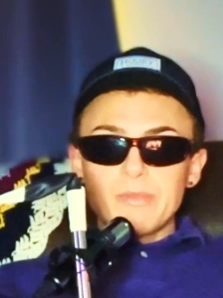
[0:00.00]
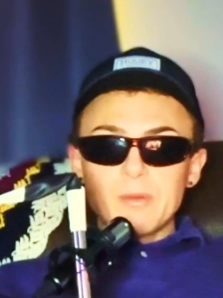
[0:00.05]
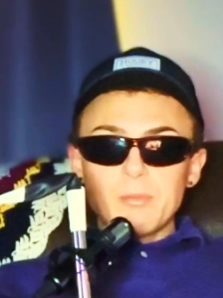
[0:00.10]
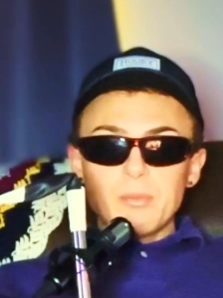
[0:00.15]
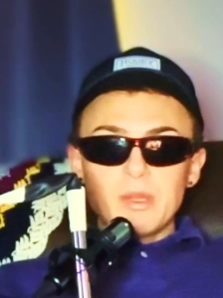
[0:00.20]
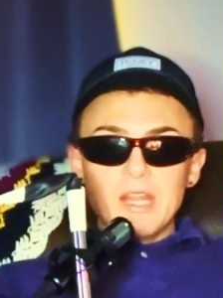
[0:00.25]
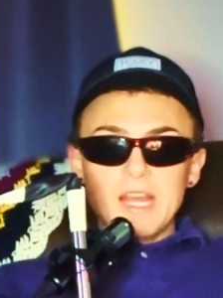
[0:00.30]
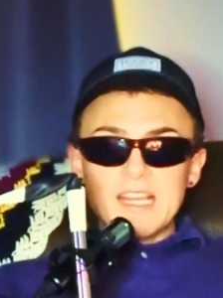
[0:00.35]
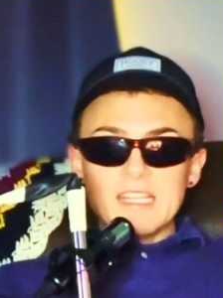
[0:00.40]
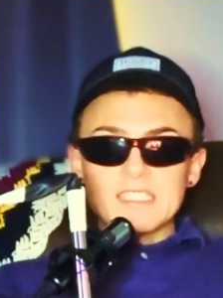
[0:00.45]

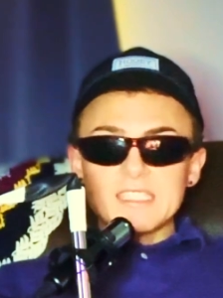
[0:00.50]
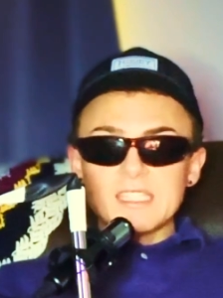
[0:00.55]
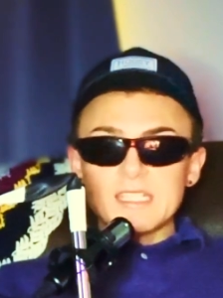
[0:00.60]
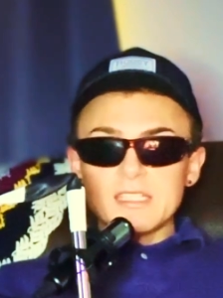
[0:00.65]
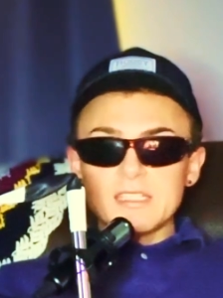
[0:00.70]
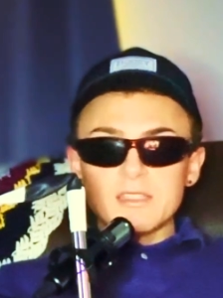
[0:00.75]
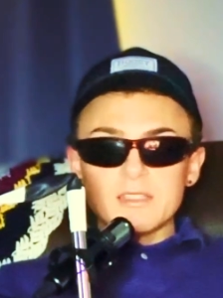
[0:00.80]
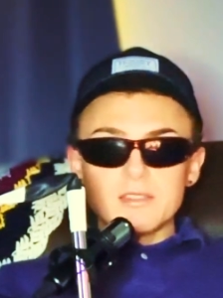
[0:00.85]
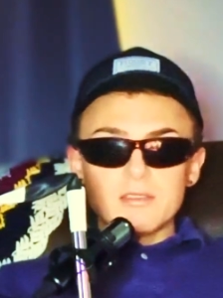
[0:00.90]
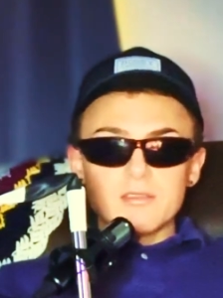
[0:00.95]

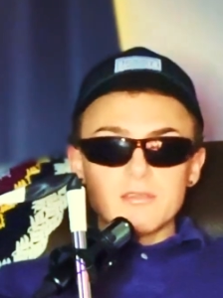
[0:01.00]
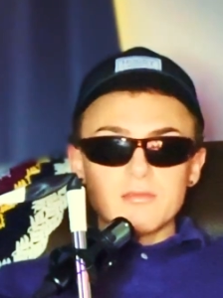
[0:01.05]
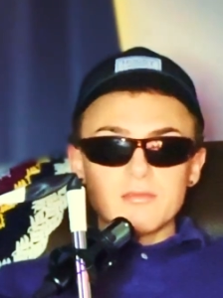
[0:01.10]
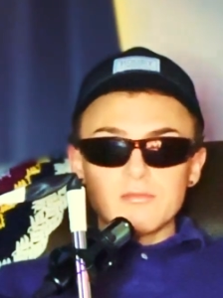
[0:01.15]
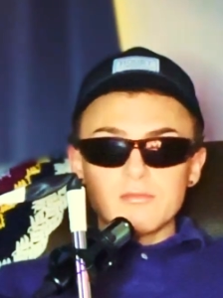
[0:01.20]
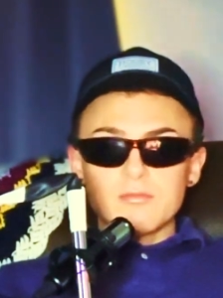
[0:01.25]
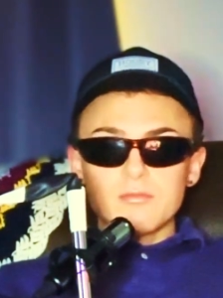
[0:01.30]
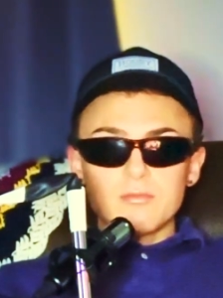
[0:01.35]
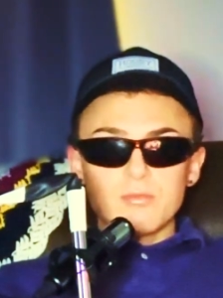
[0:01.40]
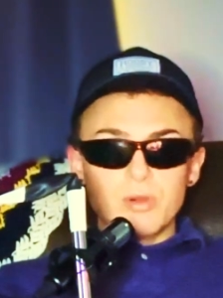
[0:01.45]
plastic
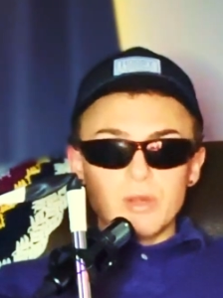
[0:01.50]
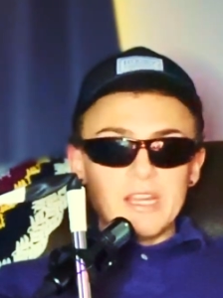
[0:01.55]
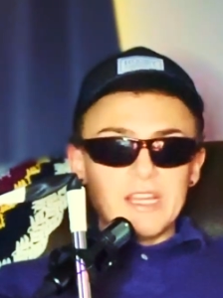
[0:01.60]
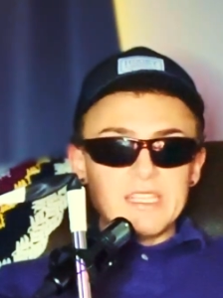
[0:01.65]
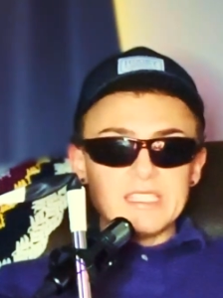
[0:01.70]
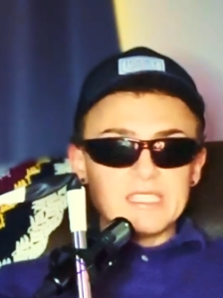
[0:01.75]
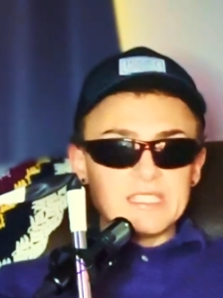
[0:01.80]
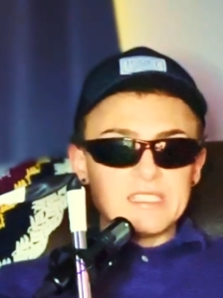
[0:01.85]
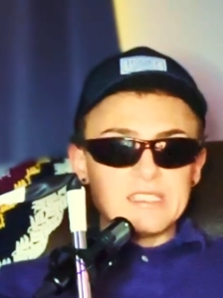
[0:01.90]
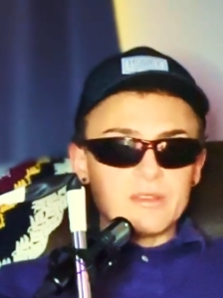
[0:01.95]

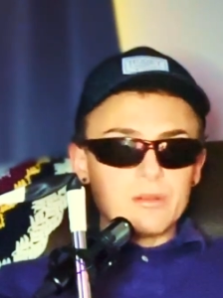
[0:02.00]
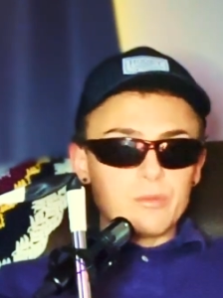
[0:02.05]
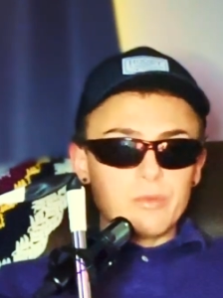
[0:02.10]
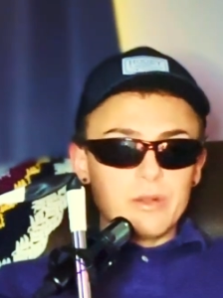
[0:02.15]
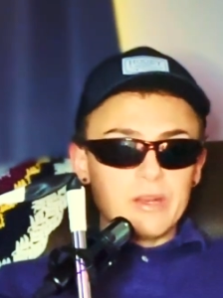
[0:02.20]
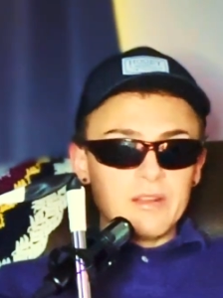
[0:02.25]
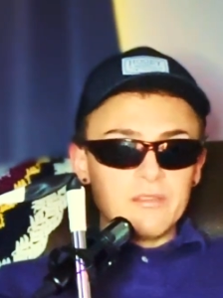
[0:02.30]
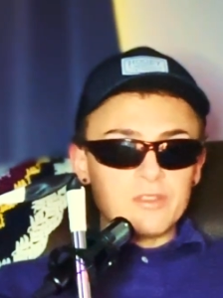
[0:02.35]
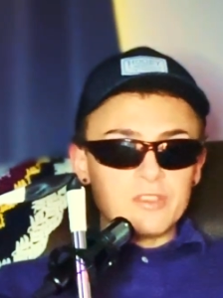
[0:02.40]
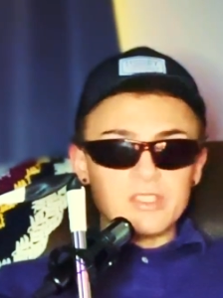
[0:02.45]
breasts or
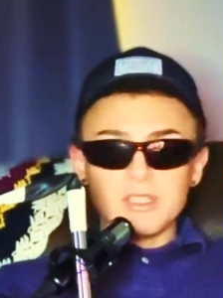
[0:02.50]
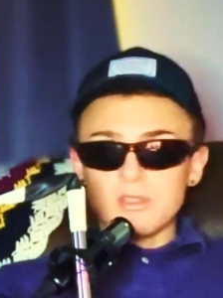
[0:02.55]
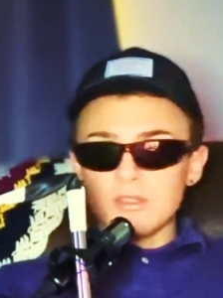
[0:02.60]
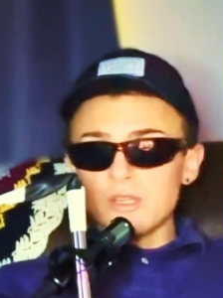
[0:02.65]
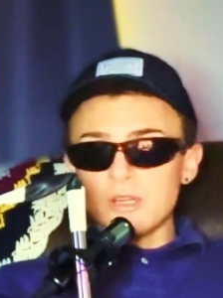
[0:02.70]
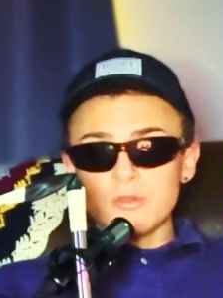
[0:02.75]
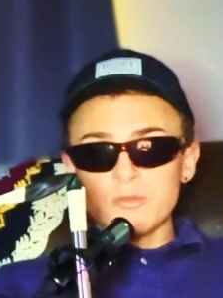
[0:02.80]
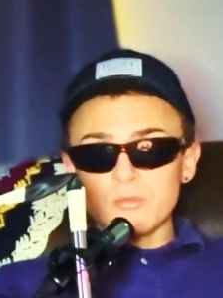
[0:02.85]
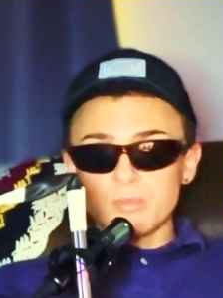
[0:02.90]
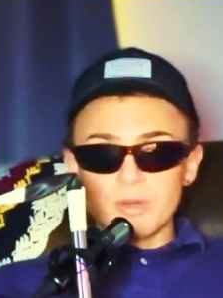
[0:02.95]
whatever,
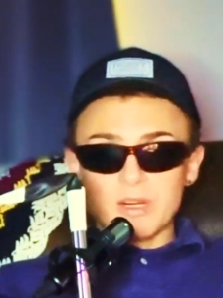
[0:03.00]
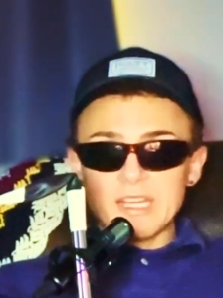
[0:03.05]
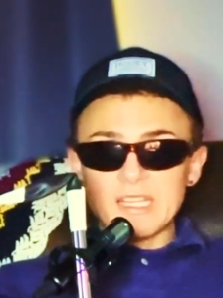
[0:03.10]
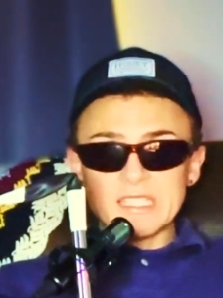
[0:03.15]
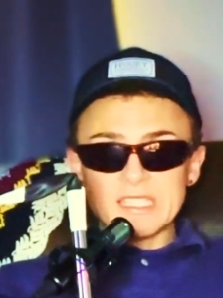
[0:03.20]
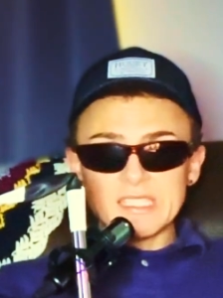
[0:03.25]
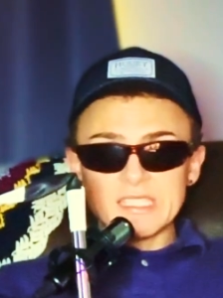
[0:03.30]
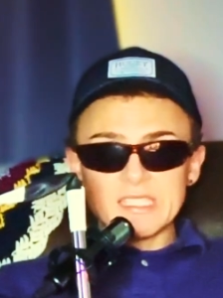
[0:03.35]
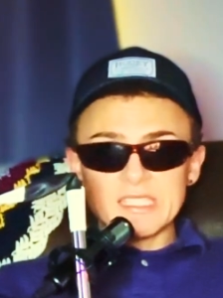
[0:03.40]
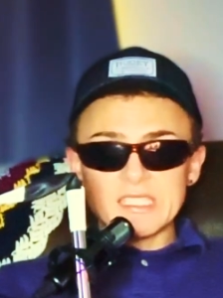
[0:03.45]
silicone
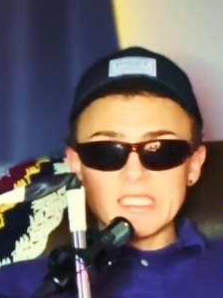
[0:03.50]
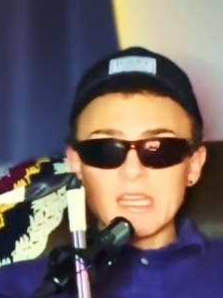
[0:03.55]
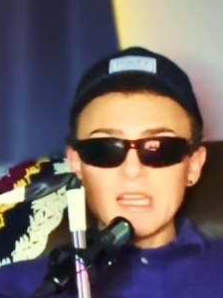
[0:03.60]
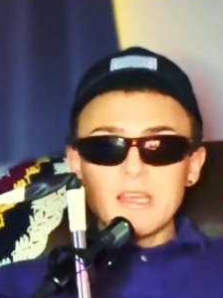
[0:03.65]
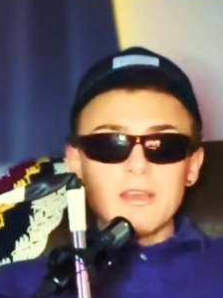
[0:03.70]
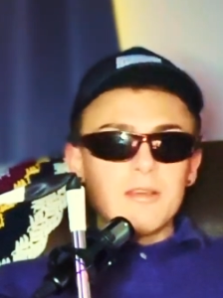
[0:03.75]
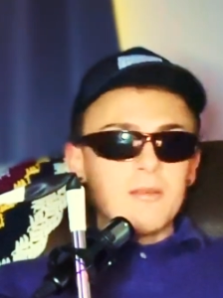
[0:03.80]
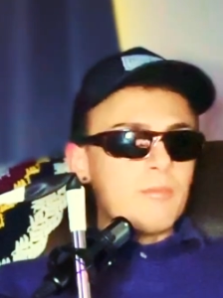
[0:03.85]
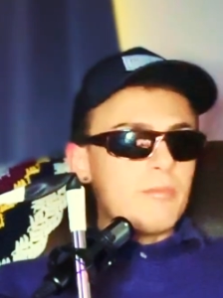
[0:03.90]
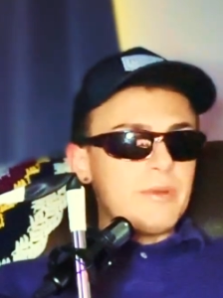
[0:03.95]
breasts,
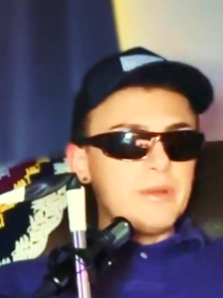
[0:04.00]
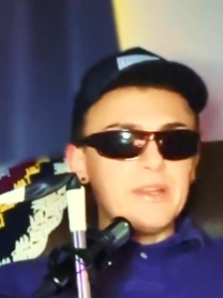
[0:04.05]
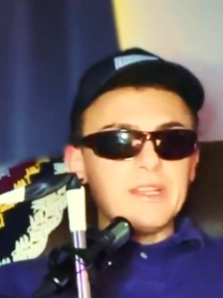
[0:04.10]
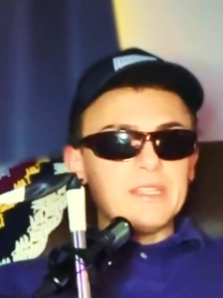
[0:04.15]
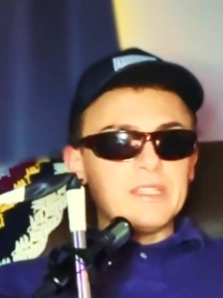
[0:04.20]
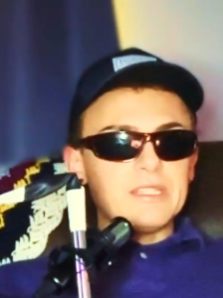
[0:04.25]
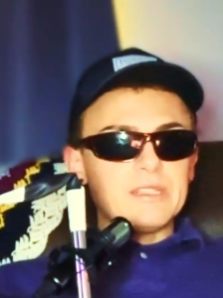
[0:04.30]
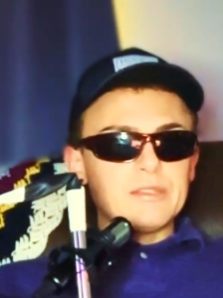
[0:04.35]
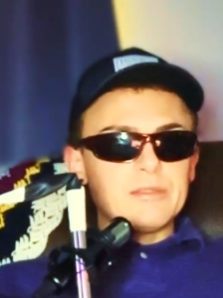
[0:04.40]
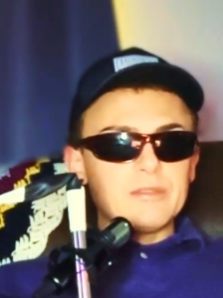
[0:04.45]

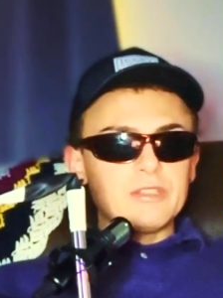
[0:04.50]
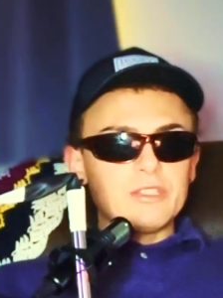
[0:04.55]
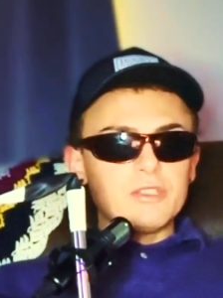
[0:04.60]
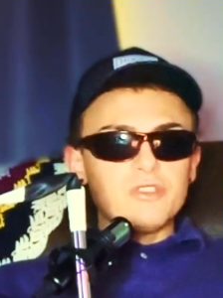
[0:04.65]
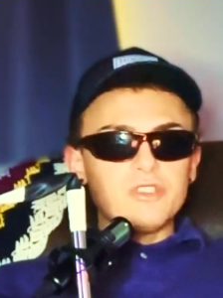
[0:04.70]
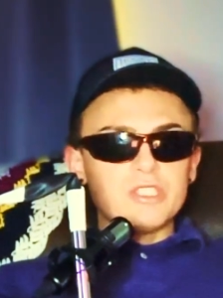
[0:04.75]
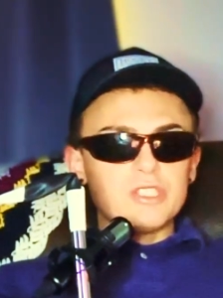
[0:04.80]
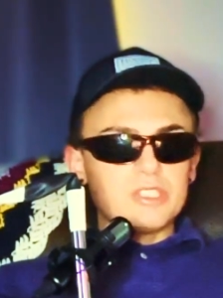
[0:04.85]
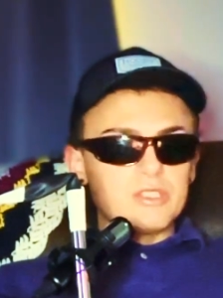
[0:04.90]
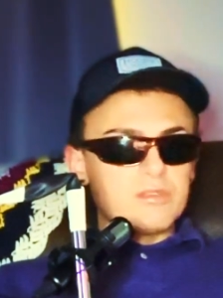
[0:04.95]
but you
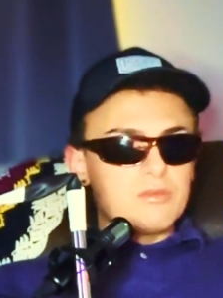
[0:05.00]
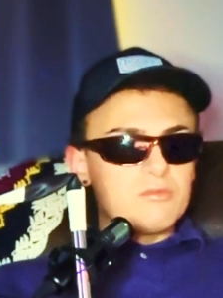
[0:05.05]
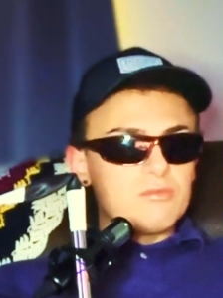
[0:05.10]
just,